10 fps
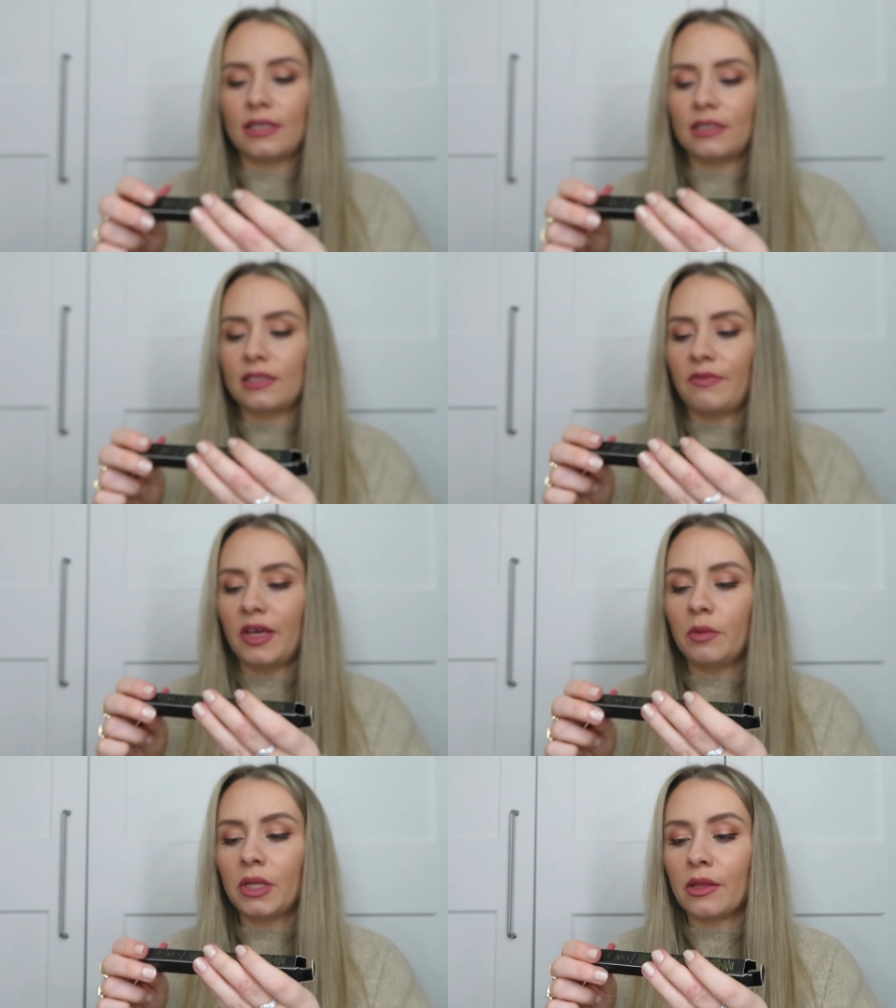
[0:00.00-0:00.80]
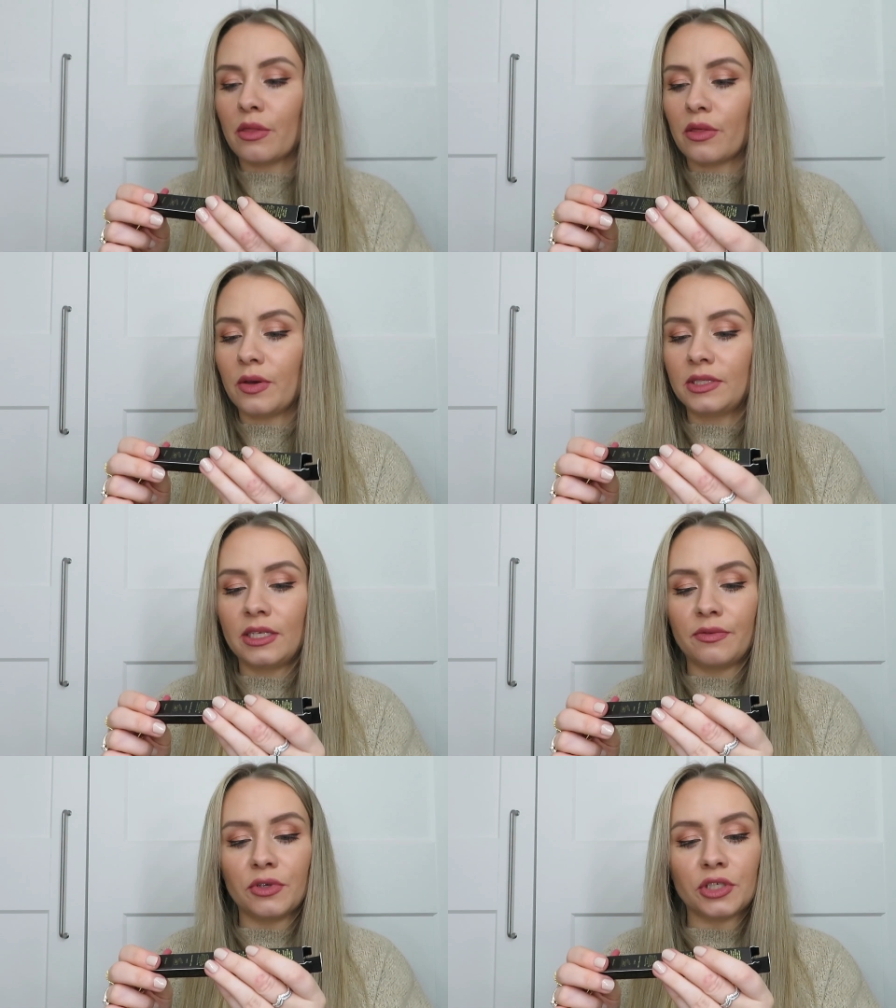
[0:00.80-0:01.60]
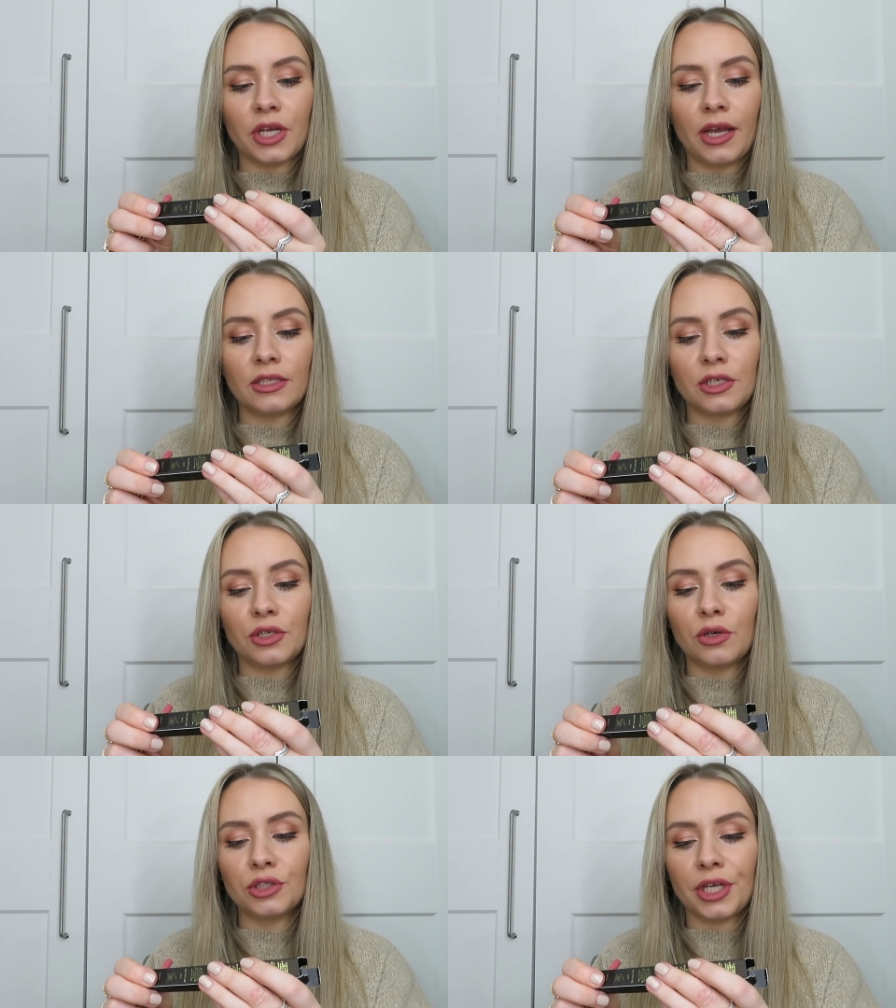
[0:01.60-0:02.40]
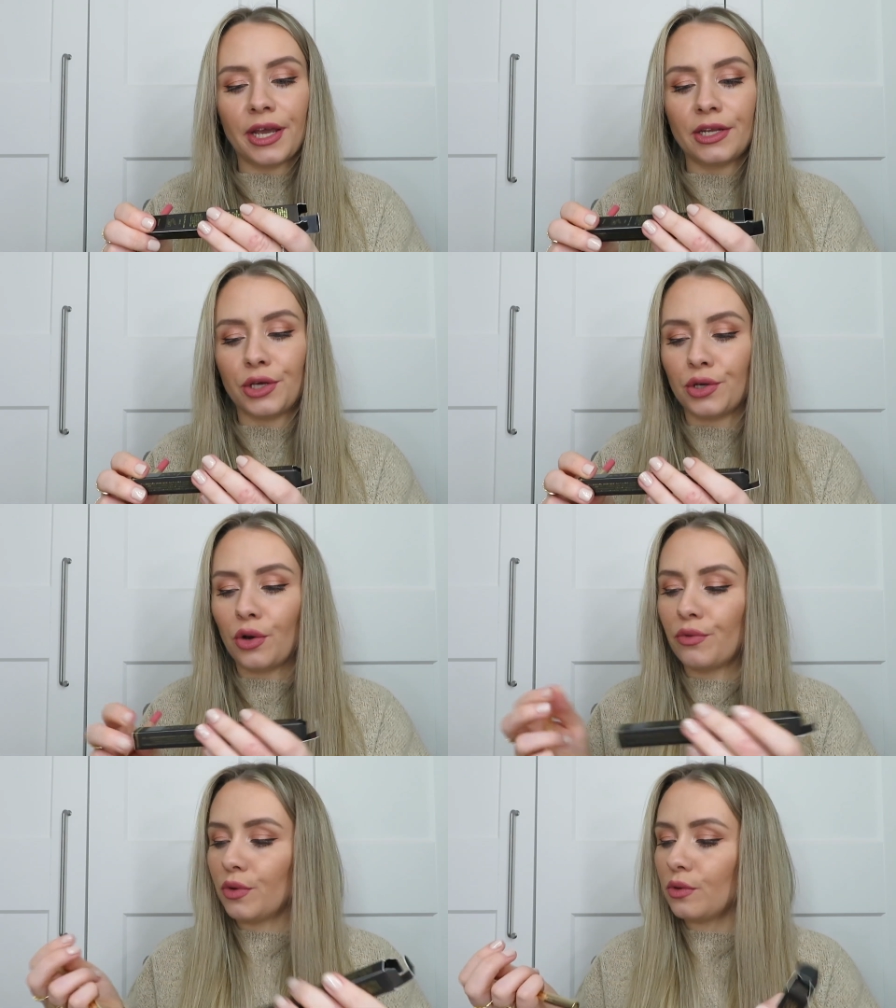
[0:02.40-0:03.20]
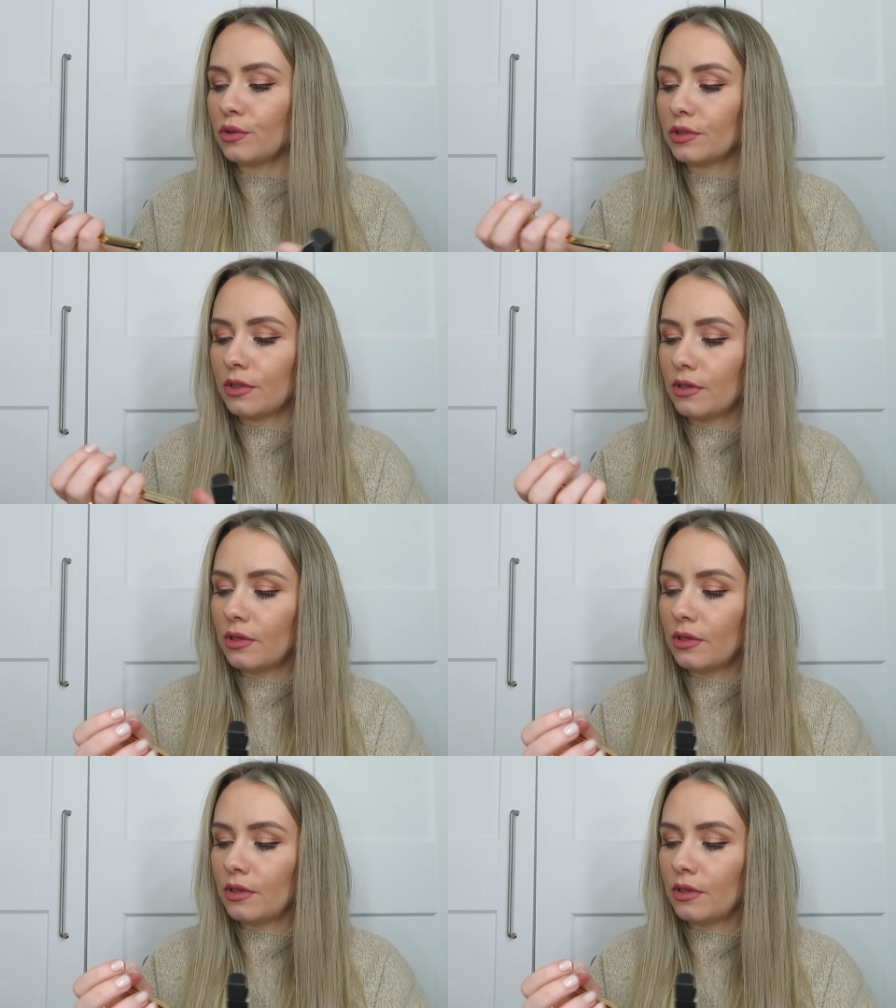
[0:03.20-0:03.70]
says it's available in 30 different shades, your shade, your rules.